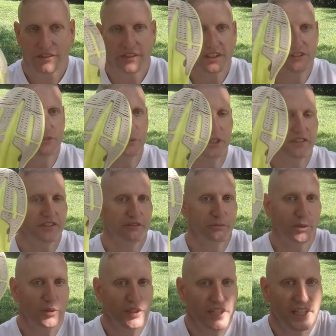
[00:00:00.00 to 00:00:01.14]
This one this
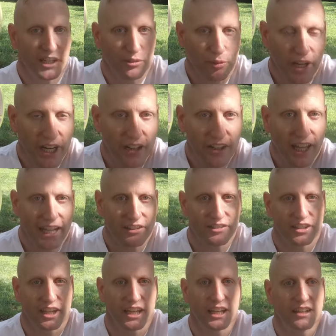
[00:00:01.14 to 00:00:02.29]
morning, it rained
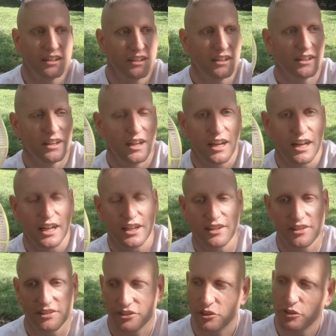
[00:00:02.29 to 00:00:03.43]
last night, uh,
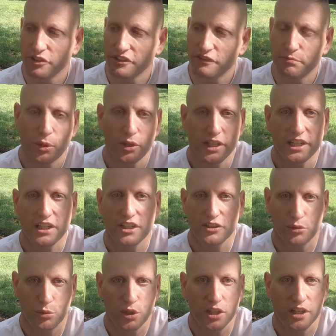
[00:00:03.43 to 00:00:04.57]
so this morning on
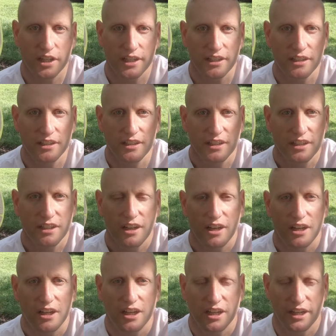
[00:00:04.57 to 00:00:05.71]
the run,
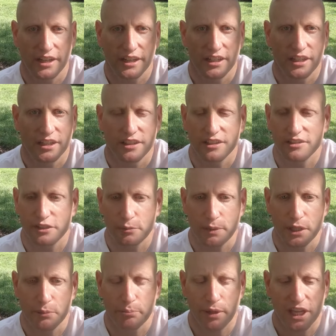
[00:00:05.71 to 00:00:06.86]
on some
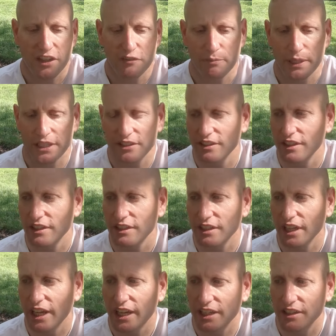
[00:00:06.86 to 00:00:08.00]
of the pavement
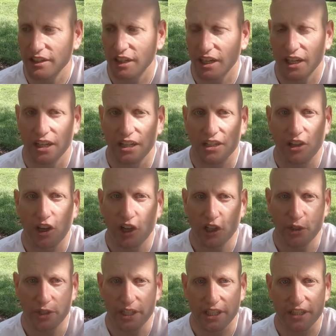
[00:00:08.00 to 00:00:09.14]
and, and uh,
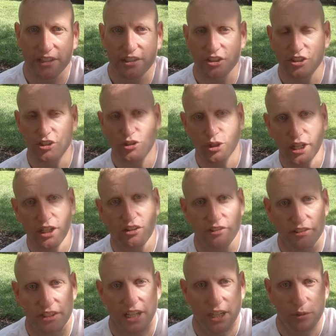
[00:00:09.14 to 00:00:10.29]
concrete
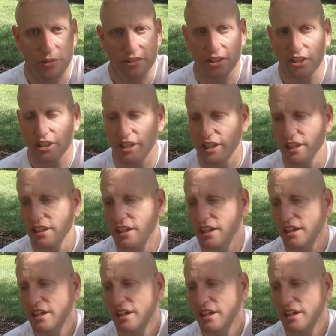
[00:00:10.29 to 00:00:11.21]
trails that I was on